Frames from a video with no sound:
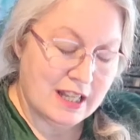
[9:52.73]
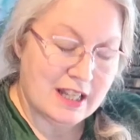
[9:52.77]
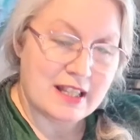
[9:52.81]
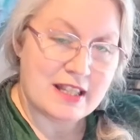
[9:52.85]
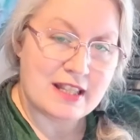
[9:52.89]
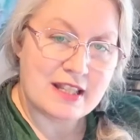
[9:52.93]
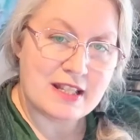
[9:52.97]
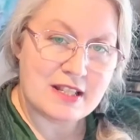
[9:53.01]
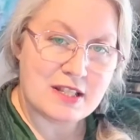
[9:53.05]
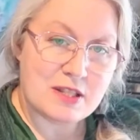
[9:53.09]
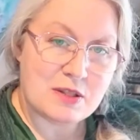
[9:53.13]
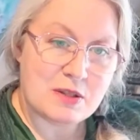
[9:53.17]

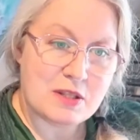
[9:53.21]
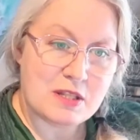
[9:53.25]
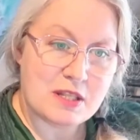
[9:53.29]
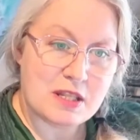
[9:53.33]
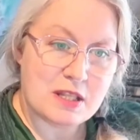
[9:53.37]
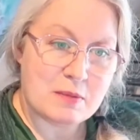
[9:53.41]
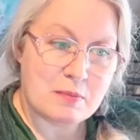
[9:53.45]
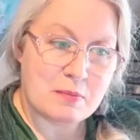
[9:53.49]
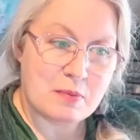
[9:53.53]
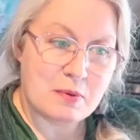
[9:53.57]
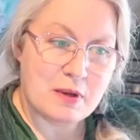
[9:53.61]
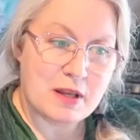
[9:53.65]
This is
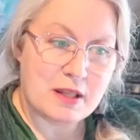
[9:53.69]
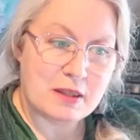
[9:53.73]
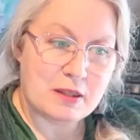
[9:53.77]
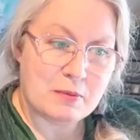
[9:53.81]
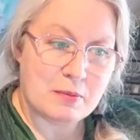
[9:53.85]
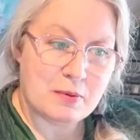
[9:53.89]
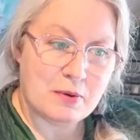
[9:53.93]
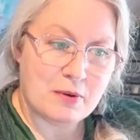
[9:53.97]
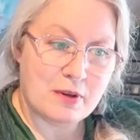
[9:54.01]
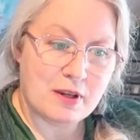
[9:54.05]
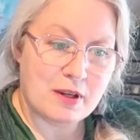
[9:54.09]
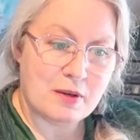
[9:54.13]
at the
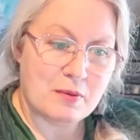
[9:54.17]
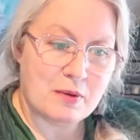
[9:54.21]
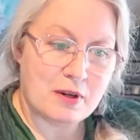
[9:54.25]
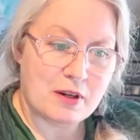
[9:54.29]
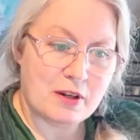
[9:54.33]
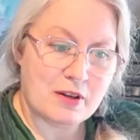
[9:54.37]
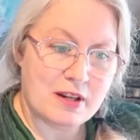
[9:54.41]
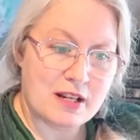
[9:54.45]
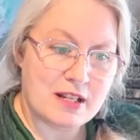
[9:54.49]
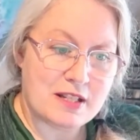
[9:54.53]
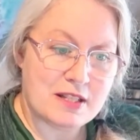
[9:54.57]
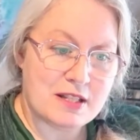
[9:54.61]
point where
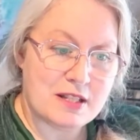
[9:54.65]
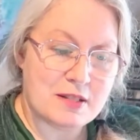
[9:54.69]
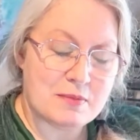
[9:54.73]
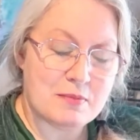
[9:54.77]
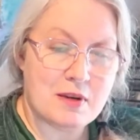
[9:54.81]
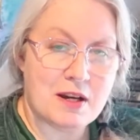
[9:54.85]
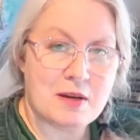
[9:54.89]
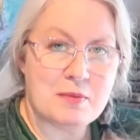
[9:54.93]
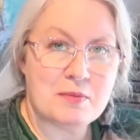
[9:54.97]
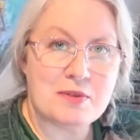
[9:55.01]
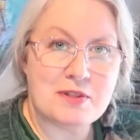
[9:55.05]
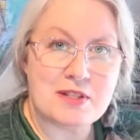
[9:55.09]
Gracie's
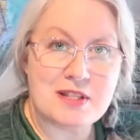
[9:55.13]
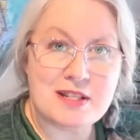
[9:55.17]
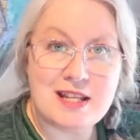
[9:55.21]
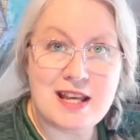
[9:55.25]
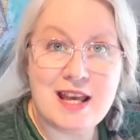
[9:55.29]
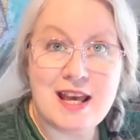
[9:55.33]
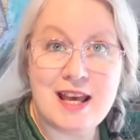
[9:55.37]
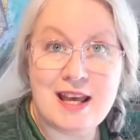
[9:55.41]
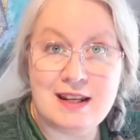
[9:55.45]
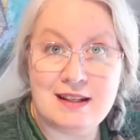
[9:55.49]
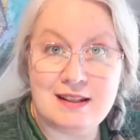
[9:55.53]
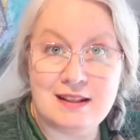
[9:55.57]
mom was
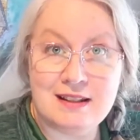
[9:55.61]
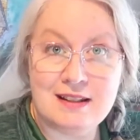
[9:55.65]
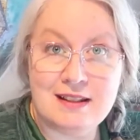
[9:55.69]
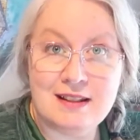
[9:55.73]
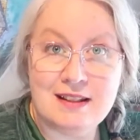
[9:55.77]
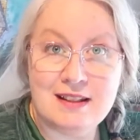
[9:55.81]
10.